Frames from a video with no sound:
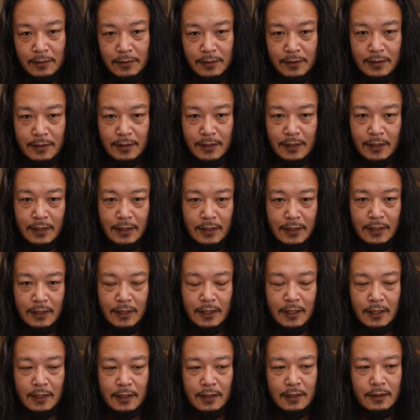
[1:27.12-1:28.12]

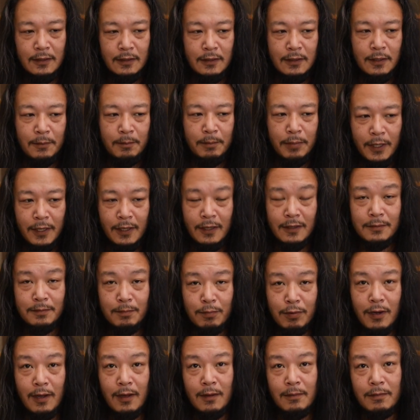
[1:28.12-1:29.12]
the biggest
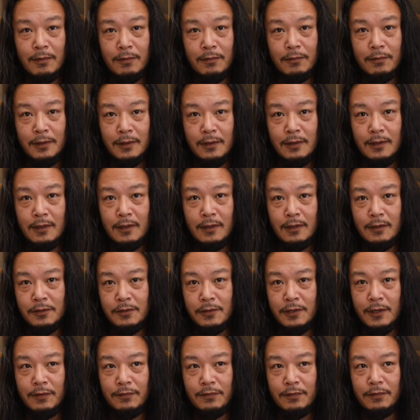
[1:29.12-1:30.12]
problem with the
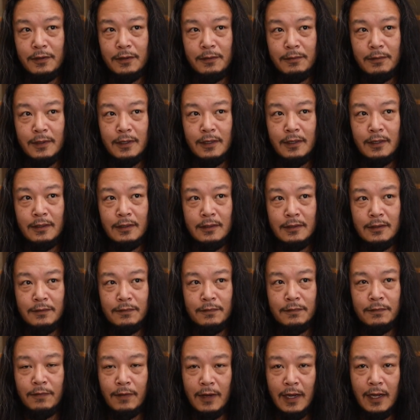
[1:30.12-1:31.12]
trade flip is
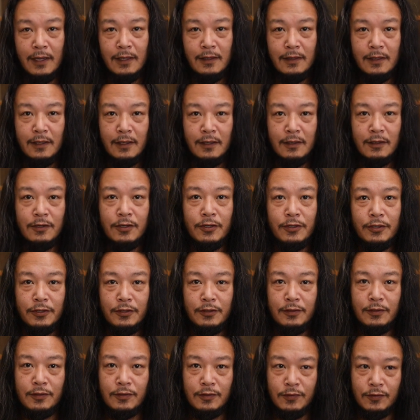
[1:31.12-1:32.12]
finding
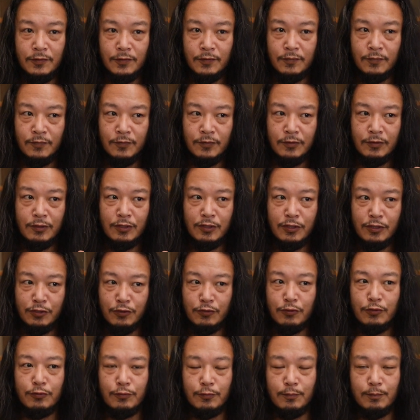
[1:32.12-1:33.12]
good
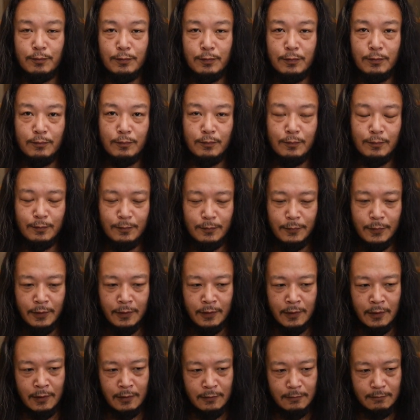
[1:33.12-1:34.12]
scoop.
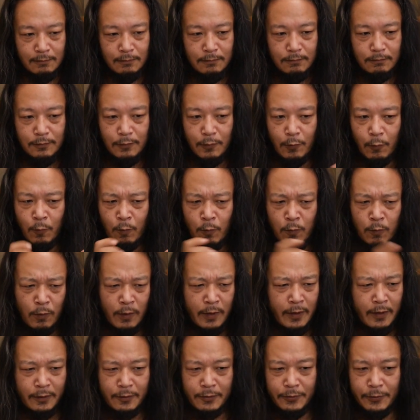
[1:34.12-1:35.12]

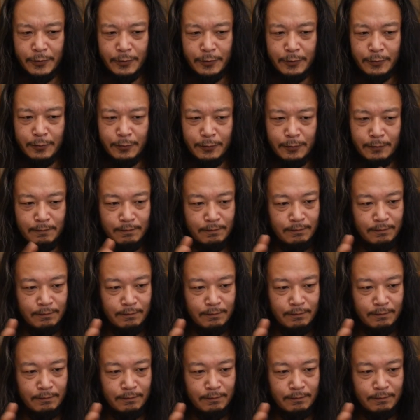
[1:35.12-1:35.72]
Where do